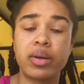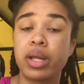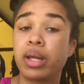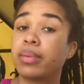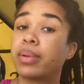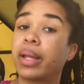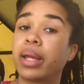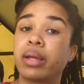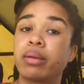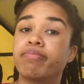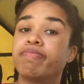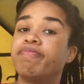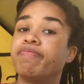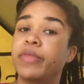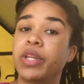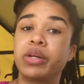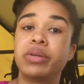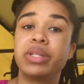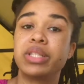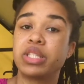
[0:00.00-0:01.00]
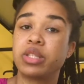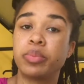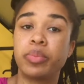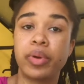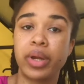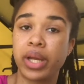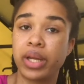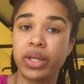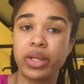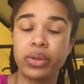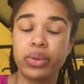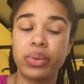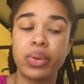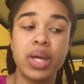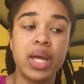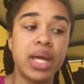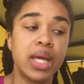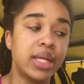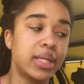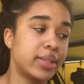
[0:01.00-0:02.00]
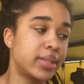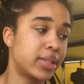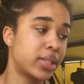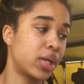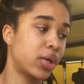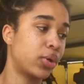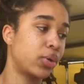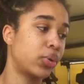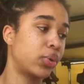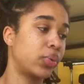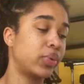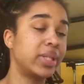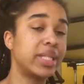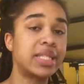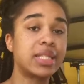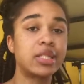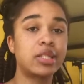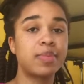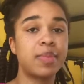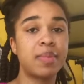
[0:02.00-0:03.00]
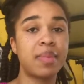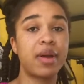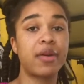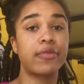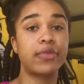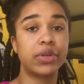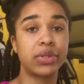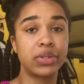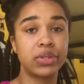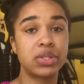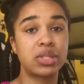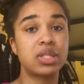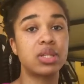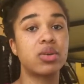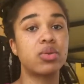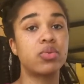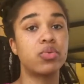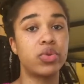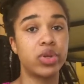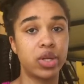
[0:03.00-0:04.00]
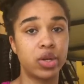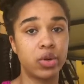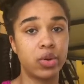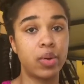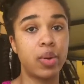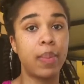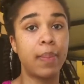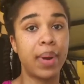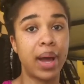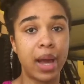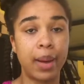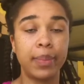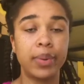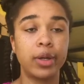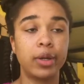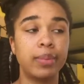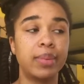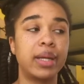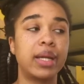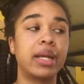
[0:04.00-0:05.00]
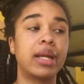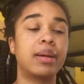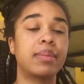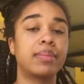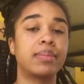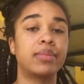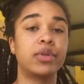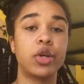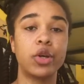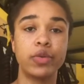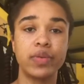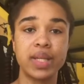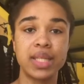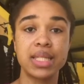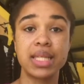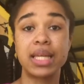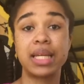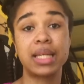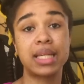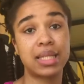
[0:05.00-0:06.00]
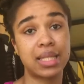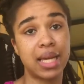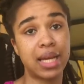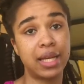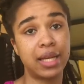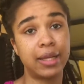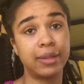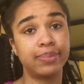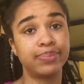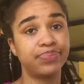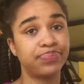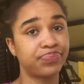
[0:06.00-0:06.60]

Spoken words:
I'm like, no, these are brand new. So this is my first real pop-up and I'm nervous and excited.